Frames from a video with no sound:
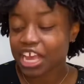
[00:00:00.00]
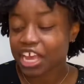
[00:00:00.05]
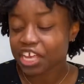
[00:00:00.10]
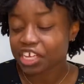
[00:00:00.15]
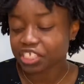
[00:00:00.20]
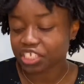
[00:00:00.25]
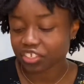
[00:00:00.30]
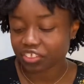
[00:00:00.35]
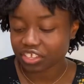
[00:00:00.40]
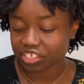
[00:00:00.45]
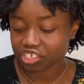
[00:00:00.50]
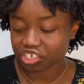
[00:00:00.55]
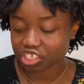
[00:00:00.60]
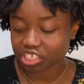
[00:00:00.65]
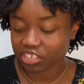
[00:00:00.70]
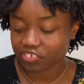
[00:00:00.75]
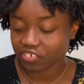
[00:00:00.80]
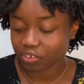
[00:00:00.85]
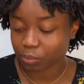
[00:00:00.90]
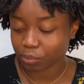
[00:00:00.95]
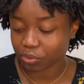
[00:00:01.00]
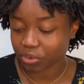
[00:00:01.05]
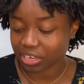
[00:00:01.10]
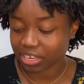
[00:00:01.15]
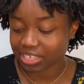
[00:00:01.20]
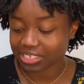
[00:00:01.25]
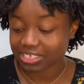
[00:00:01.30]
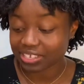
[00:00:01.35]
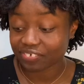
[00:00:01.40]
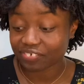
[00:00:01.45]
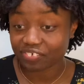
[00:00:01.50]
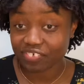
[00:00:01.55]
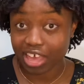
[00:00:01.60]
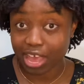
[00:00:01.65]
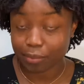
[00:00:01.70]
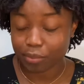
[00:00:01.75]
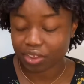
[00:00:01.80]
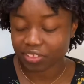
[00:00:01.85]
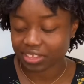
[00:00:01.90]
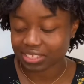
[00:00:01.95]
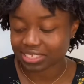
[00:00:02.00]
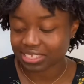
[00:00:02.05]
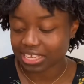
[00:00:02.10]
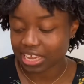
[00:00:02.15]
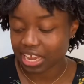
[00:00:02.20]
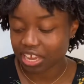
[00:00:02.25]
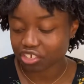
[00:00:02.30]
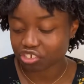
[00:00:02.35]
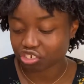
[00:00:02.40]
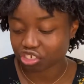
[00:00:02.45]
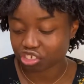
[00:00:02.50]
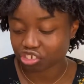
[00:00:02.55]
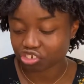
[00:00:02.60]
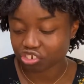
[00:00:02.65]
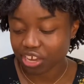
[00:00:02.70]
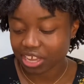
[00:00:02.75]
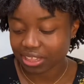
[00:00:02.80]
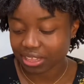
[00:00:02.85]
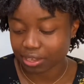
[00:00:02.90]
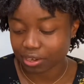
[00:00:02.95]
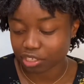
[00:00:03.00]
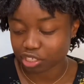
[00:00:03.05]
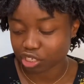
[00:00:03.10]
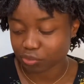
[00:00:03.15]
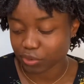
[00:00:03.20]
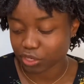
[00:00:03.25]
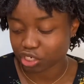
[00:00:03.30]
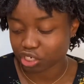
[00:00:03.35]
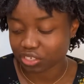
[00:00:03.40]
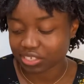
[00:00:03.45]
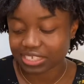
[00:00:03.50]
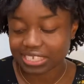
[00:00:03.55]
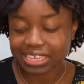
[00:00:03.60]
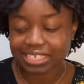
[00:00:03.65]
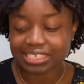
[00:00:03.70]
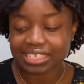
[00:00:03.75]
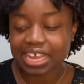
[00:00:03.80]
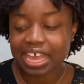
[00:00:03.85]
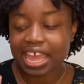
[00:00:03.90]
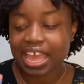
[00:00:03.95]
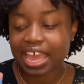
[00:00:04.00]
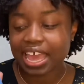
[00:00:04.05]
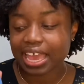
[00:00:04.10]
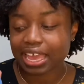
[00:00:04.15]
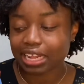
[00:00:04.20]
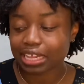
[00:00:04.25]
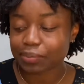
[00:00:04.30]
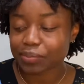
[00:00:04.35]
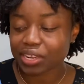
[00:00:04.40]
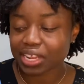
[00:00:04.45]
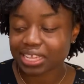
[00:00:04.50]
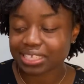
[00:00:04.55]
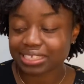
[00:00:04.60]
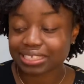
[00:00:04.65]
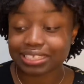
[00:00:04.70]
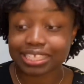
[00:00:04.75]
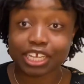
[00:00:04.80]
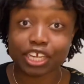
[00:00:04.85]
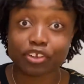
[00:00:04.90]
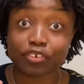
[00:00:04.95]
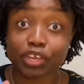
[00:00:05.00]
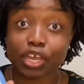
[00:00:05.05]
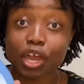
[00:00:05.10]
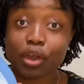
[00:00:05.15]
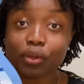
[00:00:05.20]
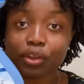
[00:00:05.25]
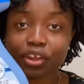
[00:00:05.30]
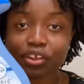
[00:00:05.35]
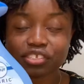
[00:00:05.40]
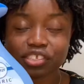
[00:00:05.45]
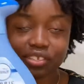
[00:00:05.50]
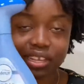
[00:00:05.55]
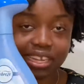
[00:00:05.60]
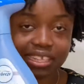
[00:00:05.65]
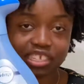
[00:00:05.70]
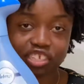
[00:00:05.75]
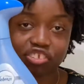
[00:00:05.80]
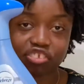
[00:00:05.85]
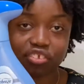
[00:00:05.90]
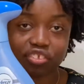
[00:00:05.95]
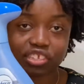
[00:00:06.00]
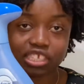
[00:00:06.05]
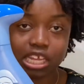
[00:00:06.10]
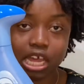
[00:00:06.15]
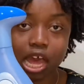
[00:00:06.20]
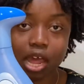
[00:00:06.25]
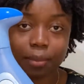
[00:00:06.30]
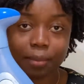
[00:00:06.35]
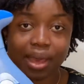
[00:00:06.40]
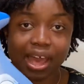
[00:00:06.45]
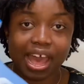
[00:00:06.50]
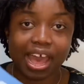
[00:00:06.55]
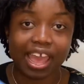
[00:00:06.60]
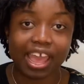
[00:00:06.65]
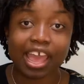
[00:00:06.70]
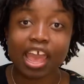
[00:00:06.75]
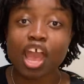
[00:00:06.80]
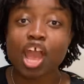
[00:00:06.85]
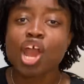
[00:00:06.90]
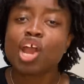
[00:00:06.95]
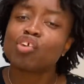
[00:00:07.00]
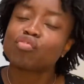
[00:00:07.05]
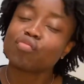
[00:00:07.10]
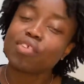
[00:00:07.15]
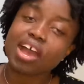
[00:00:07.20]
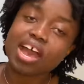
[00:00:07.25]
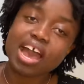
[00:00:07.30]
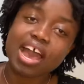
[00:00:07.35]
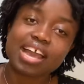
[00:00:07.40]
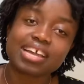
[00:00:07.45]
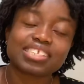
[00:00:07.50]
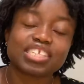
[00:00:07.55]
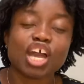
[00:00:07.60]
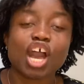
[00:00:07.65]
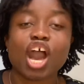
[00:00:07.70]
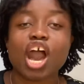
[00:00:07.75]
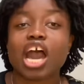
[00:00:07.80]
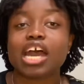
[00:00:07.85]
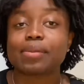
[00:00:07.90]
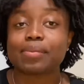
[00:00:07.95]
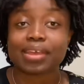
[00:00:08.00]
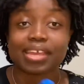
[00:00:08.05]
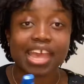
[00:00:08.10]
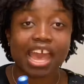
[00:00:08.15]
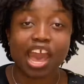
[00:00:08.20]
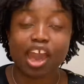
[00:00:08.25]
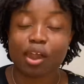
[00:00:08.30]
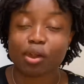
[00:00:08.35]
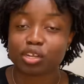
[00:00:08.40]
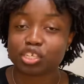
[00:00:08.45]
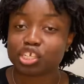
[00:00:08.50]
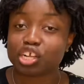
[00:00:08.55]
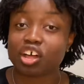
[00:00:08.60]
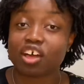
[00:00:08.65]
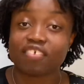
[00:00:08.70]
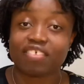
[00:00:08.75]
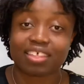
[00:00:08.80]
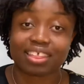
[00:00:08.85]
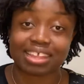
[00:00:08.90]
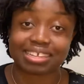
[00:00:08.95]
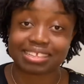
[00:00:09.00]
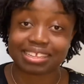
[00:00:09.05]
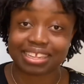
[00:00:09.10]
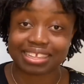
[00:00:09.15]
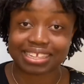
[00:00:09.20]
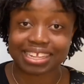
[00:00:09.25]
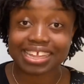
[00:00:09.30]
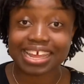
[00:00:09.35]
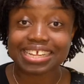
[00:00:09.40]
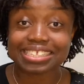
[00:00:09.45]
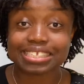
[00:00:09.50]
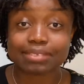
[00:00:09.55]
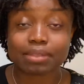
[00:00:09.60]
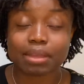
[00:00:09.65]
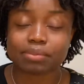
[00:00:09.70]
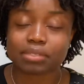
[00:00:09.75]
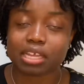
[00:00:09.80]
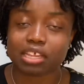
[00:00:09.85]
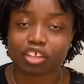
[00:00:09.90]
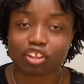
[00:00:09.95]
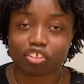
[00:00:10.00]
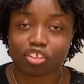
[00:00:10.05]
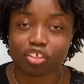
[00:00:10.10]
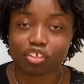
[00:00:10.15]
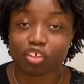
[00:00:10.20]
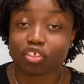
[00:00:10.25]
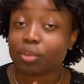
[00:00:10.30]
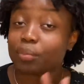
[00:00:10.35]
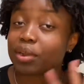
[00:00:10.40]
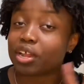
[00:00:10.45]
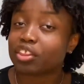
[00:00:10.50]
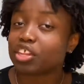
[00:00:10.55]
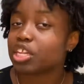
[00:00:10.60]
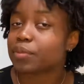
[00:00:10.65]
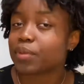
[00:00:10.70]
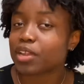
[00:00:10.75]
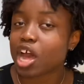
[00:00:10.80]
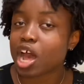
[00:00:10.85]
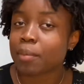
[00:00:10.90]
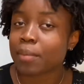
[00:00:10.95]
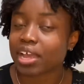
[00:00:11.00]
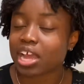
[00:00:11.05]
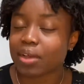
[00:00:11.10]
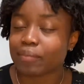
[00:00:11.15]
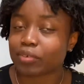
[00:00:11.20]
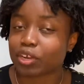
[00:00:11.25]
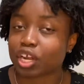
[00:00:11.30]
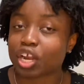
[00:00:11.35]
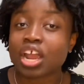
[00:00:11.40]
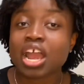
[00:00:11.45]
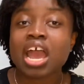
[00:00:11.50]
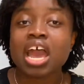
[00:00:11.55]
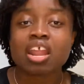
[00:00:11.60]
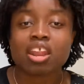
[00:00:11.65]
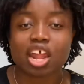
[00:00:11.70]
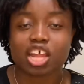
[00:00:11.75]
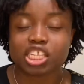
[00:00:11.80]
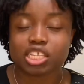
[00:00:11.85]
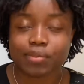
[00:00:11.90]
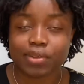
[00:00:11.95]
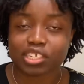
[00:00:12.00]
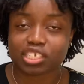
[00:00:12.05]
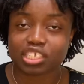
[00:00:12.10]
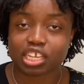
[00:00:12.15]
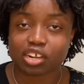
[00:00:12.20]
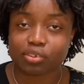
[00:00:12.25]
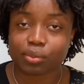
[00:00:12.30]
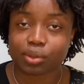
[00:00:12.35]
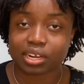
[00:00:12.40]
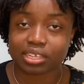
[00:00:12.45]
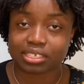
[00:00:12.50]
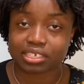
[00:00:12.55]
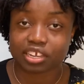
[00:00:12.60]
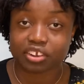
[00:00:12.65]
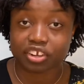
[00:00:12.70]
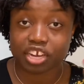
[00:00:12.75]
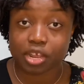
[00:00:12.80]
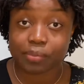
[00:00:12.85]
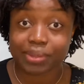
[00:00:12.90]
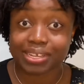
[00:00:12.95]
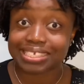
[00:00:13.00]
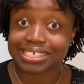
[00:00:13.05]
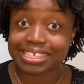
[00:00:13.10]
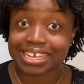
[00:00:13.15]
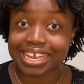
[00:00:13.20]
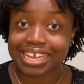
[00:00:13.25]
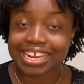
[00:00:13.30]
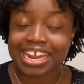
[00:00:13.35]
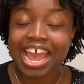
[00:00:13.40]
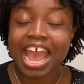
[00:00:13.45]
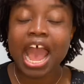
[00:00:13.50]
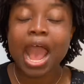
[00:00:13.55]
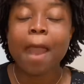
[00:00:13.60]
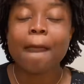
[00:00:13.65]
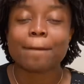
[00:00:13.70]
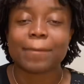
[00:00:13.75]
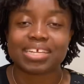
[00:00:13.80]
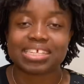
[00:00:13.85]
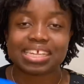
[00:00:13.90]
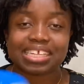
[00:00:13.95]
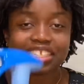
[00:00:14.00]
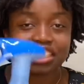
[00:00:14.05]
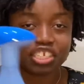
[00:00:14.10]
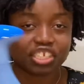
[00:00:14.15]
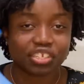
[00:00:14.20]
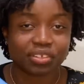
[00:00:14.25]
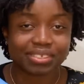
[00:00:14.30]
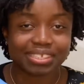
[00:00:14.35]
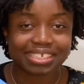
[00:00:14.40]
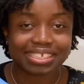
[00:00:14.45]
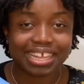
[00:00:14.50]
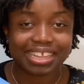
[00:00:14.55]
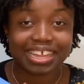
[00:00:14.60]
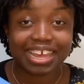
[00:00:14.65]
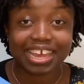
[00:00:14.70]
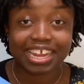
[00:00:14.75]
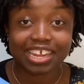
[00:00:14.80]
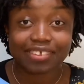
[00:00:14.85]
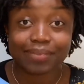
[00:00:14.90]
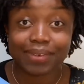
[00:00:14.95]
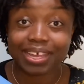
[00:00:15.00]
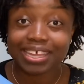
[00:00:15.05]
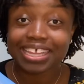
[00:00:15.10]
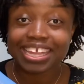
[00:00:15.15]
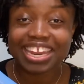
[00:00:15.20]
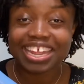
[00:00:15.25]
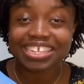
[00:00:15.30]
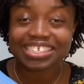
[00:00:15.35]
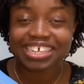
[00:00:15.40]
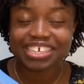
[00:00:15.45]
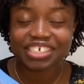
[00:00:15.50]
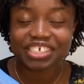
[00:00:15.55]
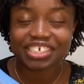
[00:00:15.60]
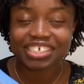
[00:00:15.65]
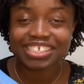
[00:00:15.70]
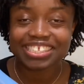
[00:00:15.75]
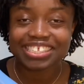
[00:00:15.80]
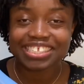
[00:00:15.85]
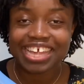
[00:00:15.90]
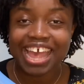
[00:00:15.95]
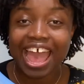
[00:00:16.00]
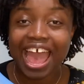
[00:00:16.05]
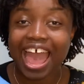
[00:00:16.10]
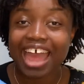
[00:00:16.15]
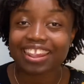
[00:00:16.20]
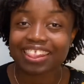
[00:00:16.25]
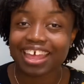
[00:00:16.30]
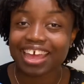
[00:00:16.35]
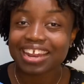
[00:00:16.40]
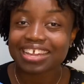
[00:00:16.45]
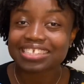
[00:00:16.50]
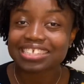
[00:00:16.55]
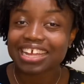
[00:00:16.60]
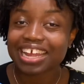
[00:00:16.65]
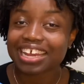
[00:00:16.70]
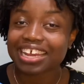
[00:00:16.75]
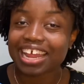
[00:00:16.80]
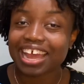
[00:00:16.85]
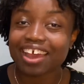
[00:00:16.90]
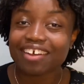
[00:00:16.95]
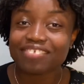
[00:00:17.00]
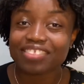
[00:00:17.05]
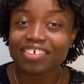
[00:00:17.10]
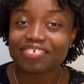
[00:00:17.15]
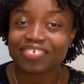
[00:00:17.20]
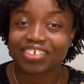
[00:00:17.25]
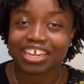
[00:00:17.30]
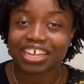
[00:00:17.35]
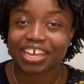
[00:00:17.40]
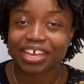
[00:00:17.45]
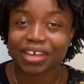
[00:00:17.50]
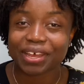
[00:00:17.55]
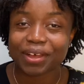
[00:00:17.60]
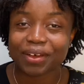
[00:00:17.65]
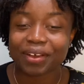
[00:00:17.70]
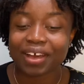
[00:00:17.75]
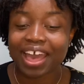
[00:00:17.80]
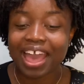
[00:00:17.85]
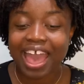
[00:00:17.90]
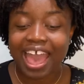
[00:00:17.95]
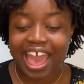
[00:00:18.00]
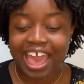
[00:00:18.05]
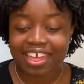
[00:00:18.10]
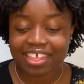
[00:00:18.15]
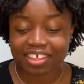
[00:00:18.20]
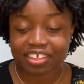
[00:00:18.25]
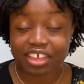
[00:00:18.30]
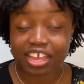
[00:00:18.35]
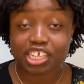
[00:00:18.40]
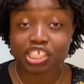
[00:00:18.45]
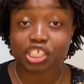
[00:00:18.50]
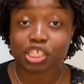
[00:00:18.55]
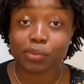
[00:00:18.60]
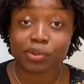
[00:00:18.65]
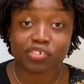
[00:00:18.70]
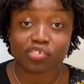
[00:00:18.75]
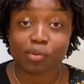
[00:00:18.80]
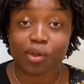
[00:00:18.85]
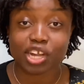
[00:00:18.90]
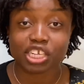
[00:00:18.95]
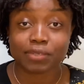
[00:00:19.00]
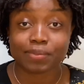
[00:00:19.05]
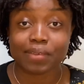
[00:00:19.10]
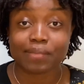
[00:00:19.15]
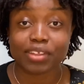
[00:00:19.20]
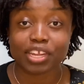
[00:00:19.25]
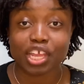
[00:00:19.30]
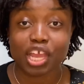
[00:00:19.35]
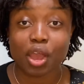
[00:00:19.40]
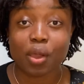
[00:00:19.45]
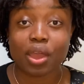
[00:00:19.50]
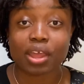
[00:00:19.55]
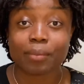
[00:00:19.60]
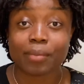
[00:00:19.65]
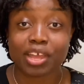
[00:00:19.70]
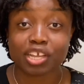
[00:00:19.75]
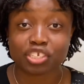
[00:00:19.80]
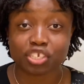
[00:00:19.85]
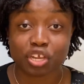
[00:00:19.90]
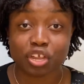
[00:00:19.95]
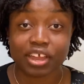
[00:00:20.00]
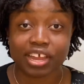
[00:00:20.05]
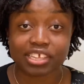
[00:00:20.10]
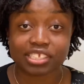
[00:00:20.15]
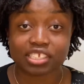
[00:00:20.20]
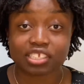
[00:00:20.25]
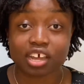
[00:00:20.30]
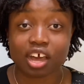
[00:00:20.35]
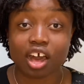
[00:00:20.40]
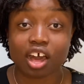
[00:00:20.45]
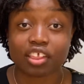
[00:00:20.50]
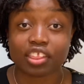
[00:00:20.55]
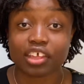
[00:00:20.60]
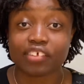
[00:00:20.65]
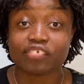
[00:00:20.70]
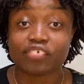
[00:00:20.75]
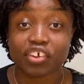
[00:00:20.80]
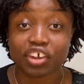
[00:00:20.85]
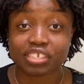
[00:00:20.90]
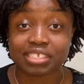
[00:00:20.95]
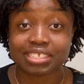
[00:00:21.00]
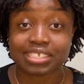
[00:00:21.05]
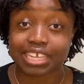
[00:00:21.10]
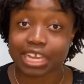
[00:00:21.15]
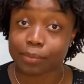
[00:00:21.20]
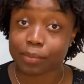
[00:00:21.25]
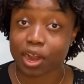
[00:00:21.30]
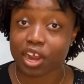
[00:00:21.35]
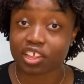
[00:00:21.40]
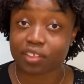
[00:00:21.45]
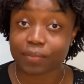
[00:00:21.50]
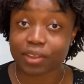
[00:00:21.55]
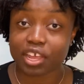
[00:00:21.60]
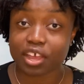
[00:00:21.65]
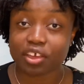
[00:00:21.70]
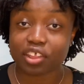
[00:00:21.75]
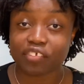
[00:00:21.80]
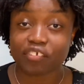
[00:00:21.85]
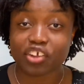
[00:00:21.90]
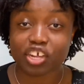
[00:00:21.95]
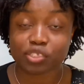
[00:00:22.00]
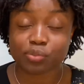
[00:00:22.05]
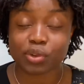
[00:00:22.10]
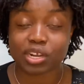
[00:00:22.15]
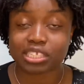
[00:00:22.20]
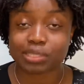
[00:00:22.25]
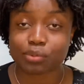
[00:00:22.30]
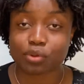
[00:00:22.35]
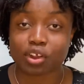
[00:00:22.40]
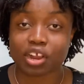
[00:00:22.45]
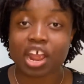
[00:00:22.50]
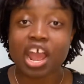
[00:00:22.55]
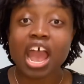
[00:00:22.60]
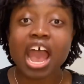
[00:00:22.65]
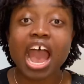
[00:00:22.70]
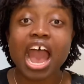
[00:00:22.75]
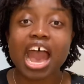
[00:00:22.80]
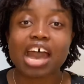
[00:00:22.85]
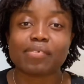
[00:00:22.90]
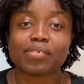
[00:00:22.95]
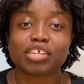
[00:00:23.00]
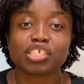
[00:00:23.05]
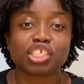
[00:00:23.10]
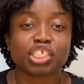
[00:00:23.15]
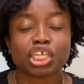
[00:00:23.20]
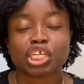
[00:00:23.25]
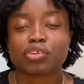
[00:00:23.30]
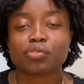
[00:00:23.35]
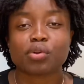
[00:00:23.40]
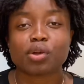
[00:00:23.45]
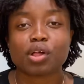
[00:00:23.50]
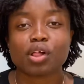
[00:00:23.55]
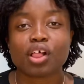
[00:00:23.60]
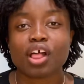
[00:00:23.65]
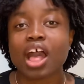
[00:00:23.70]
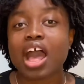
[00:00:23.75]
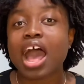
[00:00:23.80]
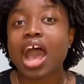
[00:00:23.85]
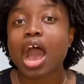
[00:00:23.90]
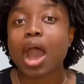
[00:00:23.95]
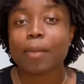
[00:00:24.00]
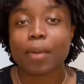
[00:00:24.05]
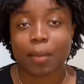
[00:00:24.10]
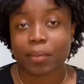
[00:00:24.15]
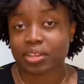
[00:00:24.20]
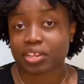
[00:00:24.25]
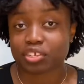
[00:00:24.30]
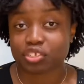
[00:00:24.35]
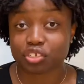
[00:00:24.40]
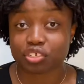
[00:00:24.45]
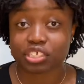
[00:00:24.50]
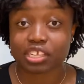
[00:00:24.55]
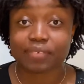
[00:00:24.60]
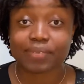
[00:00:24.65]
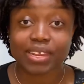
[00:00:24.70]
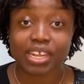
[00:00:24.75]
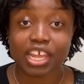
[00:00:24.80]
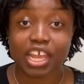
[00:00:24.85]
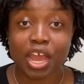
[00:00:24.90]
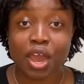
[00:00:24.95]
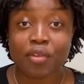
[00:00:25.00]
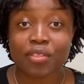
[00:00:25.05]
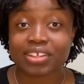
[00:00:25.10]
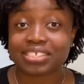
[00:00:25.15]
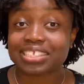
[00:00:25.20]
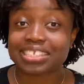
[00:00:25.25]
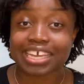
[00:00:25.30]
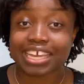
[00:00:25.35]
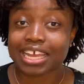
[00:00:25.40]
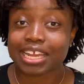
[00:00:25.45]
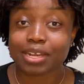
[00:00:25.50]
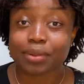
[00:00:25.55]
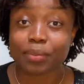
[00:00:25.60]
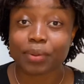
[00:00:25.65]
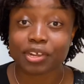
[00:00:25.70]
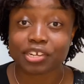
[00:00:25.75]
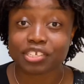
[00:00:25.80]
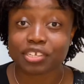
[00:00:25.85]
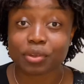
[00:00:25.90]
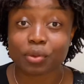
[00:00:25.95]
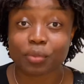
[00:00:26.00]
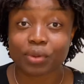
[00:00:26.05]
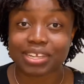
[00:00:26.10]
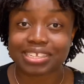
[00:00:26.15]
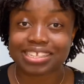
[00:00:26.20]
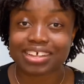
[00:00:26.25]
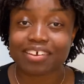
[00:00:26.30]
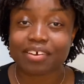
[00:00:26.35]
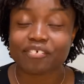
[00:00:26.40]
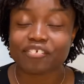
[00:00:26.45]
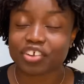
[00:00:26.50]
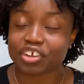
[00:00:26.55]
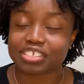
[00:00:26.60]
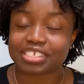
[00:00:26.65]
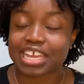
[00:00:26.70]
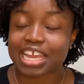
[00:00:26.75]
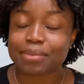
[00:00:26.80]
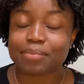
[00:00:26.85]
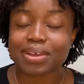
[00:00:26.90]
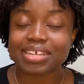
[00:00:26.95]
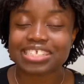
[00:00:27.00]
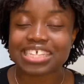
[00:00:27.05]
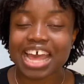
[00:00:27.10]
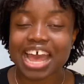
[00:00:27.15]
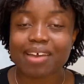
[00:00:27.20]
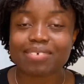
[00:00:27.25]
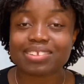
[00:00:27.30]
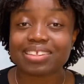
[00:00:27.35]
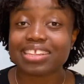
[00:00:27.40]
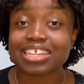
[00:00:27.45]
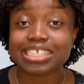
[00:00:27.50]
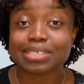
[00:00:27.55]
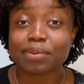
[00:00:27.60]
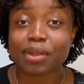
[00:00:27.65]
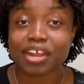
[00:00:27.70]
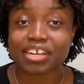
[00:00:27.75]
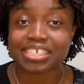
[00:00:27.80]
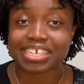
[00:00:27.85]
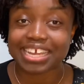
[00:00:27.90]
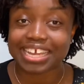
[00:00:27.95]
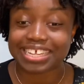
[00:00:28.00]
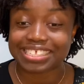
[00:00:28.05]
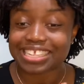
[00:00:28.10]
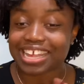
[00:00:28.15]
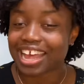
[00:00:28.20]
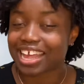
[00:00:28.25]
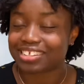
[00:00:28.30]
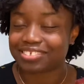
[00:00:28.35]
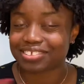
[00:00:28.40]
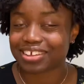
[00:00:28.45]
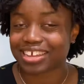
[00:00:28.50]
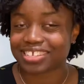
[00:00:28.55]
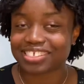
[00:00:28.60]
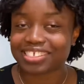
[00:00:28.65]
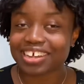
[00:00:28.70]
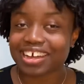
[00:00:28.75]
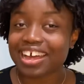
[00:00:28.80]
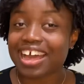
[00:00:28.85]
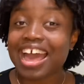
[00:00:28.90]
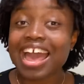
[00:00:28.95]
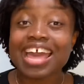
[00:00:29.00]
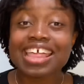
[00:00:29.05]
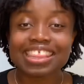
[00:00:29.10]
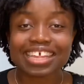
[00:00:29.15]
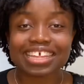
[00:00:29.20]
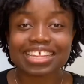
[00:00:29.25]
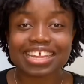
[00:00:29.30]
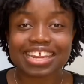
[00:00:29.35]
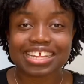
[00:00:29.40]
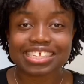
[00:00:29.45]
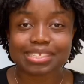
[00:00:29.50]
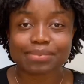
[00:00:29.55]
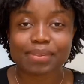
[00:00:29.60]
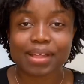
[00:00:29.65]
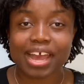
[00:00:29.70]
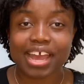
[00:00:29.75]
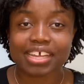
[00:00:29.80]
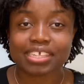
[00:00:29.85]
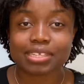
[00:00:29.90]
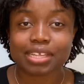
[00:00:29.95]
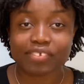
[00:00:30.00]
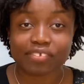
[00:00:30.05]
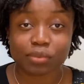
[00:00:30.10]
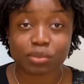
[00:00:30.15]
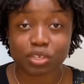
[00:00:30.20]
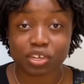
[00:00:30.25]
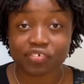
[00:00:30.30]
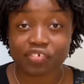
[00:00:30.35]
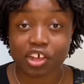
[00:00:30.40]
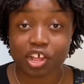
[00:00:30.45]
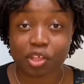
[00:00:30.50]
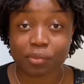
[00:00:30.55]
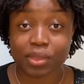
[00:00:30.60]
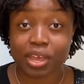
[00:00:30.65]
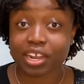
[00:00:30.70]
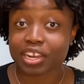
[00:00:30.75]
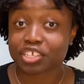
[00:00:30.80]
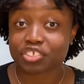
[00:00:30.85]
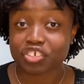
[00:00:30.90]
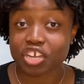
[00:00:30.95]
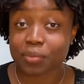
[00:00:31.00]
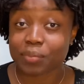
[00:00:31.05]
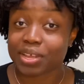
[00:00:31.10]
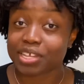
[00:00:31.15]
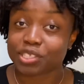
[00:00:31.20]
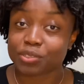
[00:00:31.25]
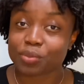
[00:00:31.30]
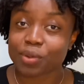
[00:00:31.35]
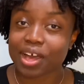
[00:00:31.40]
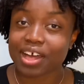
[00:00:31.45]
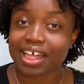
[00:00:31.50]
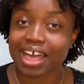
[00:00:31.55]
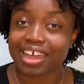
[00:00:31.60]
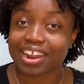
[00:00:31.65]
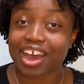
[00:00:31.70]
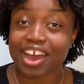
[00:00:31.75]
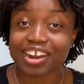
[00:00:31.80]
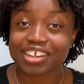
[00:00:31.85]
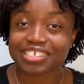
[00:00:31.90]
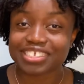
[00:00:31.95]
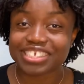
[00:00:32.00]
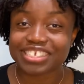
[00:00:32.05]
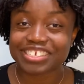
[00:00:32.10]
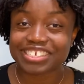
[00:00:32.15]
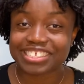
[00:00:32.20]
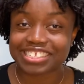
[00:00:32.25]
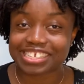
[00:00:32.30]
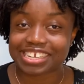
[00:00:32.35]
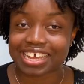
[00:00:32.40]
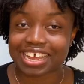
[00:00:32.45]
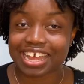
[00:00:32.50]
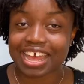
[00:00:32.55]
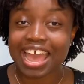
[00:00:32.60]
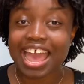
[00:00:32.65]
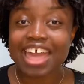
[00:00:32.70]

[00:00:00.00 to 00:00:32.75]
So this is just a Febreze fabric. This is extra strength in its original scent. It eliminates lingering odors. So I like to just throw this on my rugs, on my couch, all things like that. Sometimes I'll put a little bit on my comforter, not so much because I don't want it to irritate my skin. But I like to just use this at the end of my cleaning sessions. And that is the end of the video. Thank you guys so much for watching my video, and make sure you guys saw the first and second part of the video. The first one is more of a general apartment essentials video. The second part was first aid must-haves, and this part is, as you guys saw, the cleaning supplies. Definitely try to follow me on Instagram as well at Honestly Christina.